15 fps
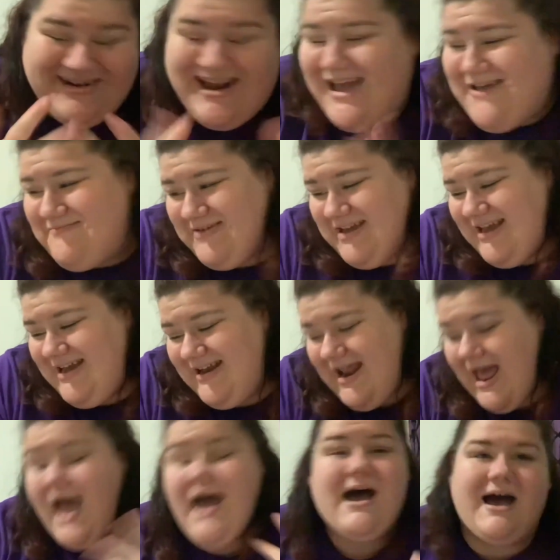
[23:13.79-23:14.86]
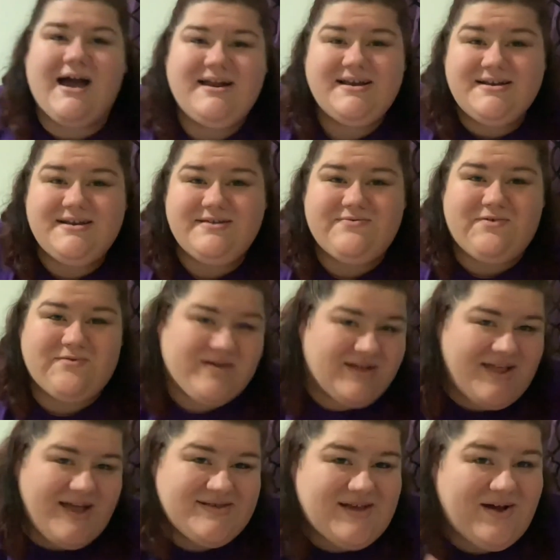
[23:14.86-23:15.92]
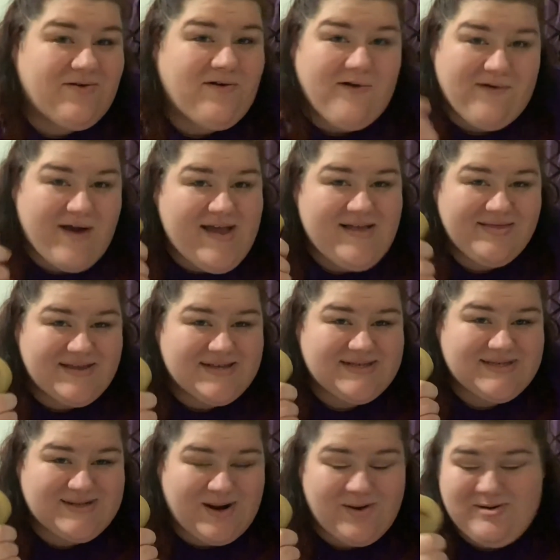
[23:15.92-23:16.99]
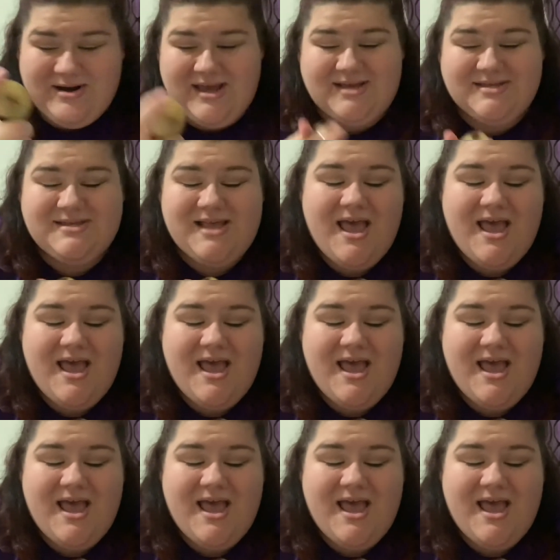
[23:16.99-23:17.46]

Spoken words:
I didn't even realize how great this stone is.